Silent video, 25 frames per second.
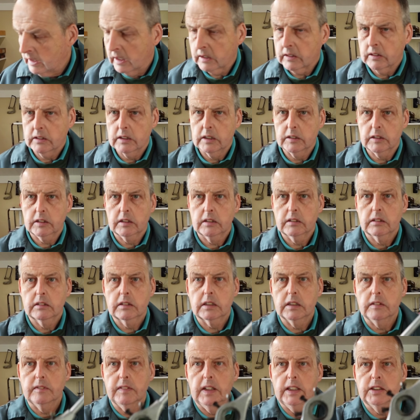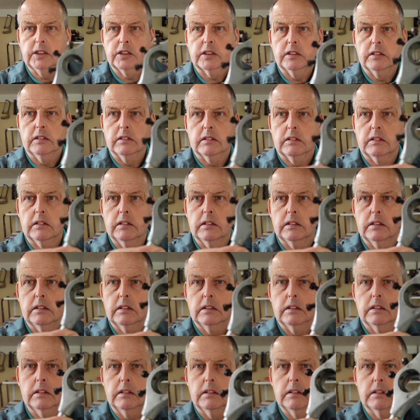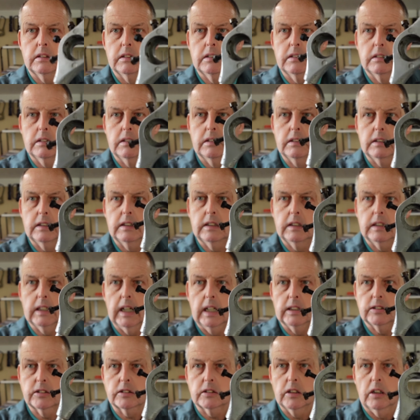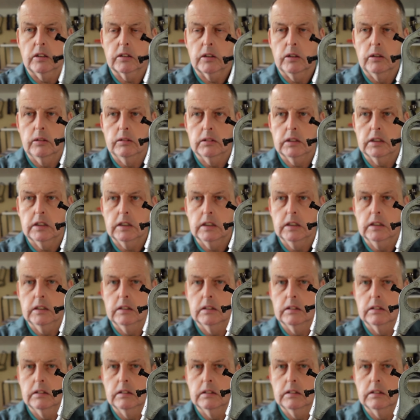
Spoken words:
Got a conventional die stock holder here.